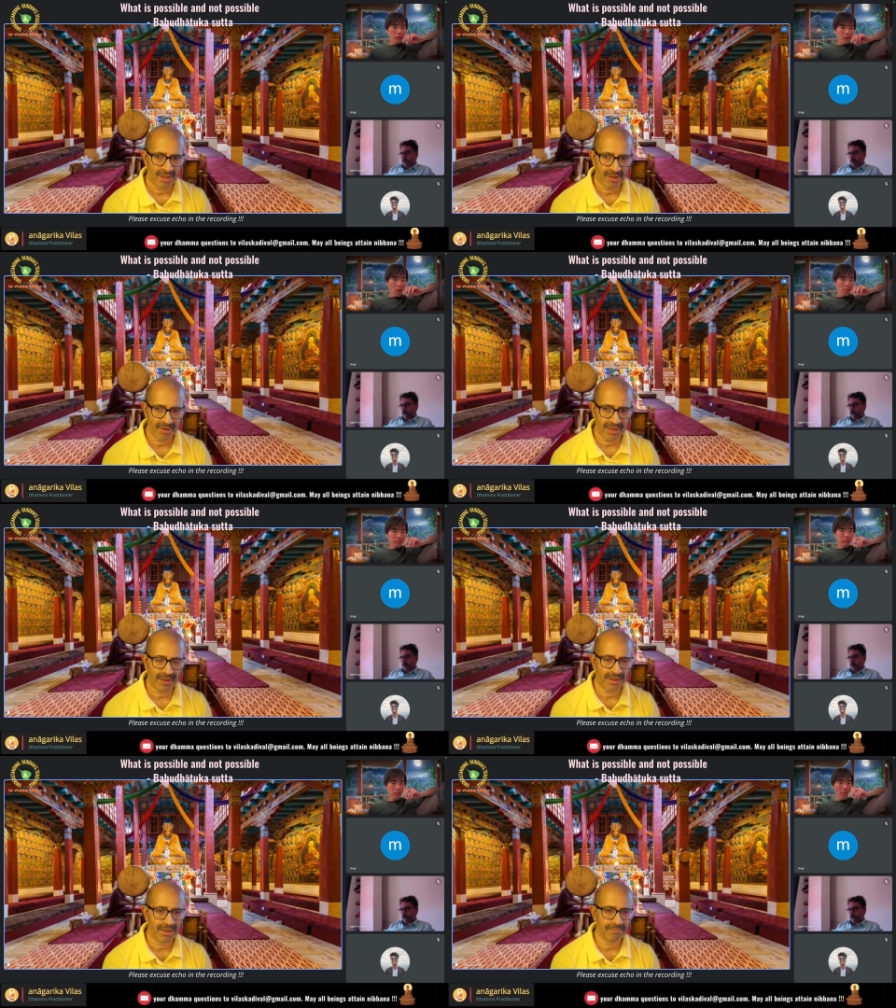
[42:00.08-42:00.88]

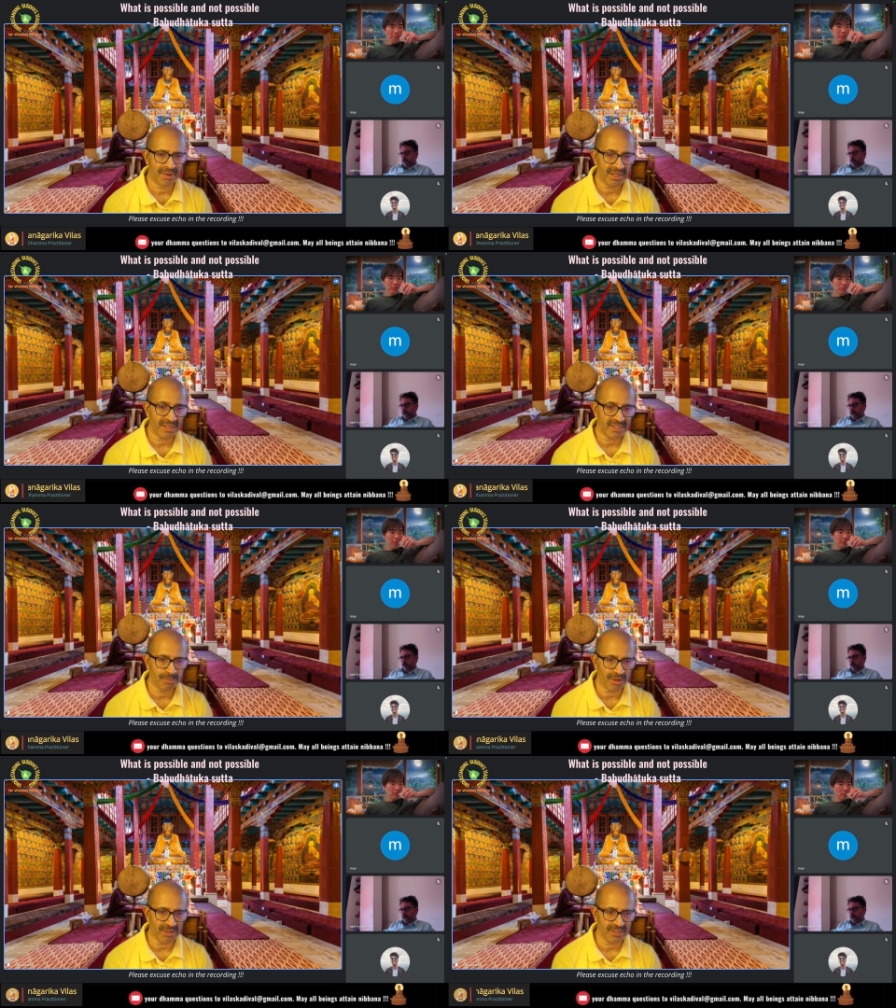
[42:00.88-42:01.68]
Okay, but it is
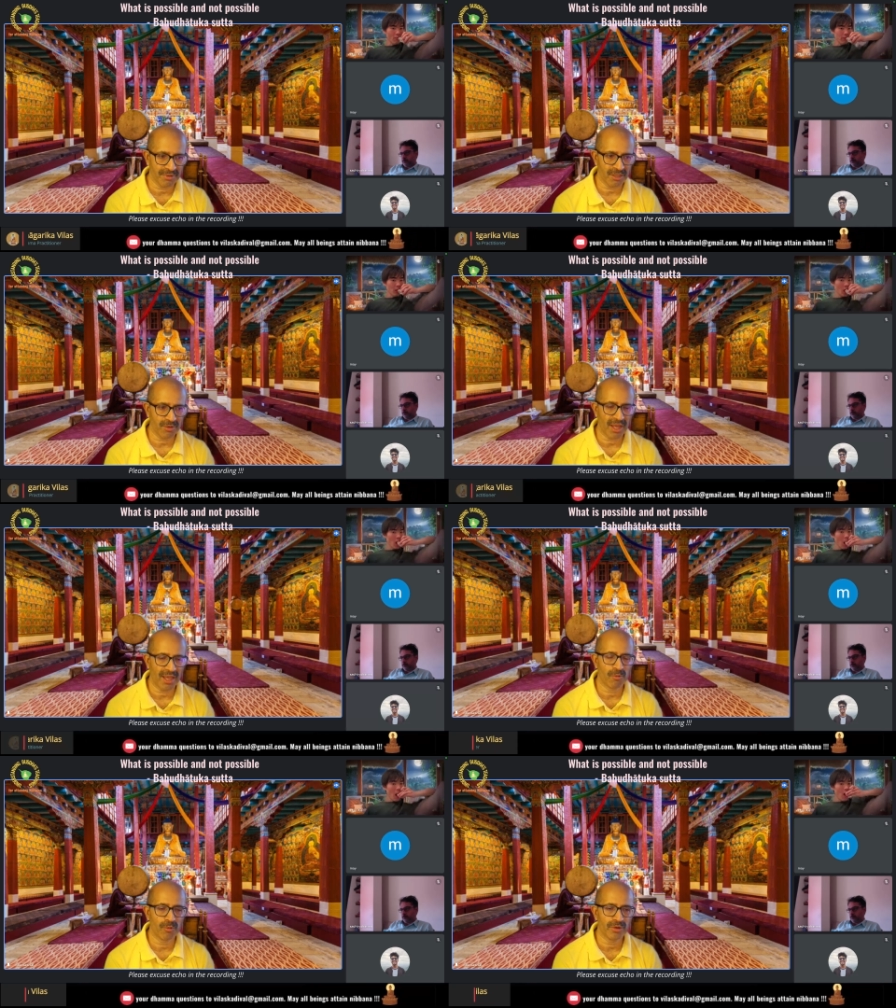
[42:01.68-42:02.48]
possible to
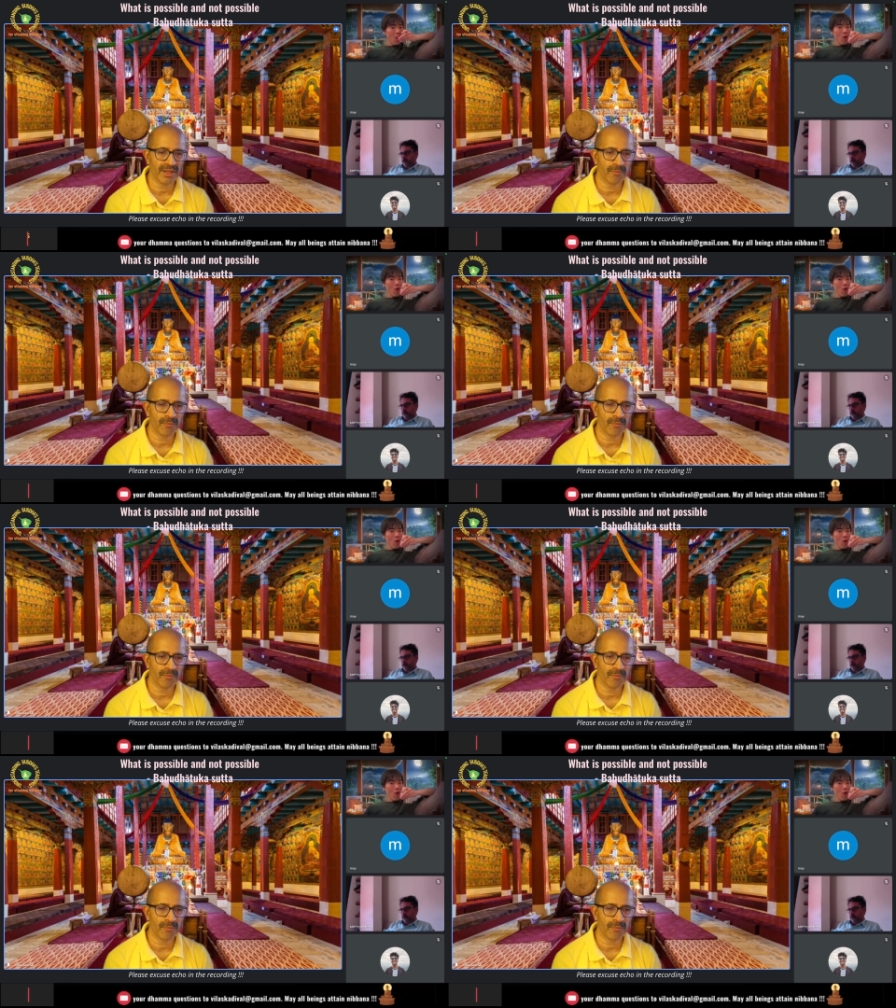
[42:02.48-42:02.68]
have only